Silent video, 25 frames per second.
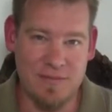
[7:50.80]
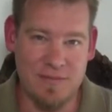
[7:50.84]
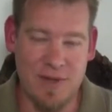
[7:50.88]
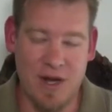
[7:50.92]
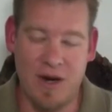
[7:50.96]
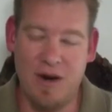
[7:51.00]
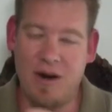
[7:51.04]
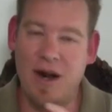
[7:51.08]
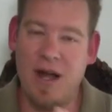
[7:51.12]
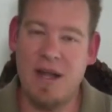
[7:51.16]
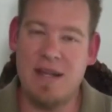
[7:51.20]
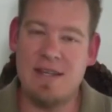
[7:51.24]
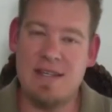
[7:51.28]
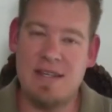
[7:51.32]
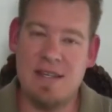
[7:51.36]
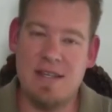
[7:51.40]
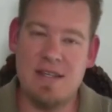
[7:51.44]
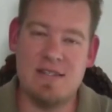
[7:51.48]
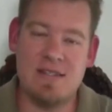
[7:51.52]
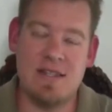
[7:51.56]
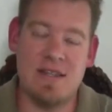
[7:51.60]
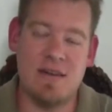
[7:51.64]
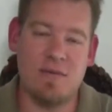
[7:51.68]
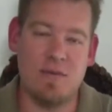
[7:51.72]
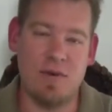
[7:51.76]
Our idea
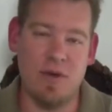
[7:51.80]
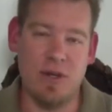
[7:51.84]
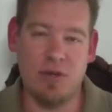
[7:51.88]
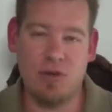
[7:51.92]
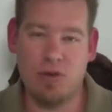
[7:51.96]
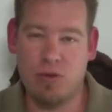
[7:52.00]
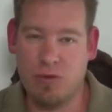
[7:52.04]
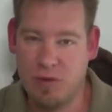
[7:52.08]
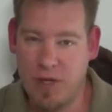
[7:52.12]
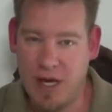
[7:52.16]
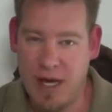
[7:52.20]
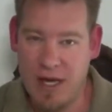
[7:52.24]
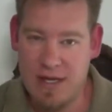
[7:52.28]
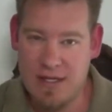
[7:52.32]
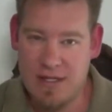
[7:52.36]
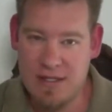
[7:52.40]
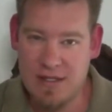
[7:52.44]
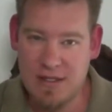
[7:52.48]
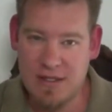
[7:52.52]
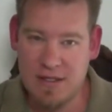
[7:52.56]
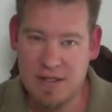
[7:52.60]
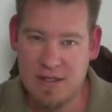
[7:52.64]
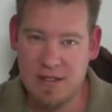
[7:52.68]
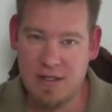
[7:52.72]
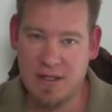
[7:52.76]
is that if we
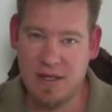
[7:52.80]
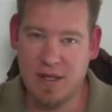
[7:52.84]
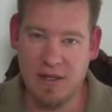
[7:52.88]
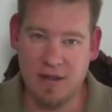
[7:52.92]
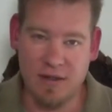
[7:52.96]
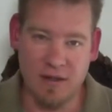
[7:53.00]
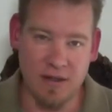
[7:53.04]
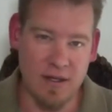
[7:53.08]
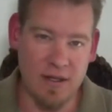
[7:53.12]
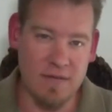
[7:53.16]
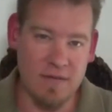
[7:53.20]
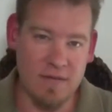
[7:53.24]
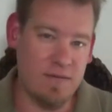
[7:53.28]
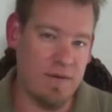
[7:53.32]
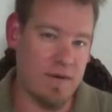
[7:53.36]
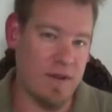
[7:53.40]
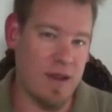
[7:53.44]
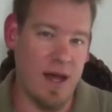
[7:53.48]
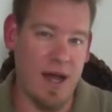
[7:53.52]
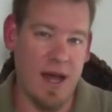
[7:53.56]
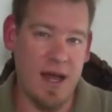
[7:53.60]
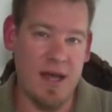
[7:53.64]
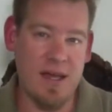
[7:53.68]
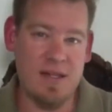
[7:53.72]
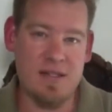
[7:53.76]
create and live for the
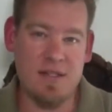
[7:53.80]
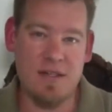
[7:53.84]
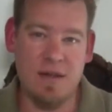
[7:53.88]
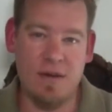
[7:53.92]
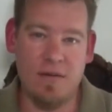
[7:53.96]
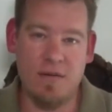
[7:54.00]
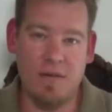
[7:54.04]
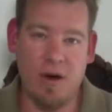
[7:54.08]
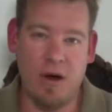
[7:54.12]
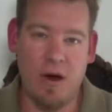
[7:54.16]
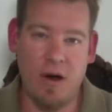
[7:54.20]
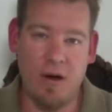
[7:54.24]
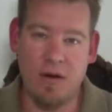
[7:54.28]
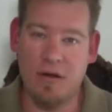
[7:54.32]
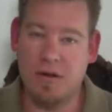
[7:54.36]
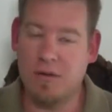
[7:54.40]
highest good of all,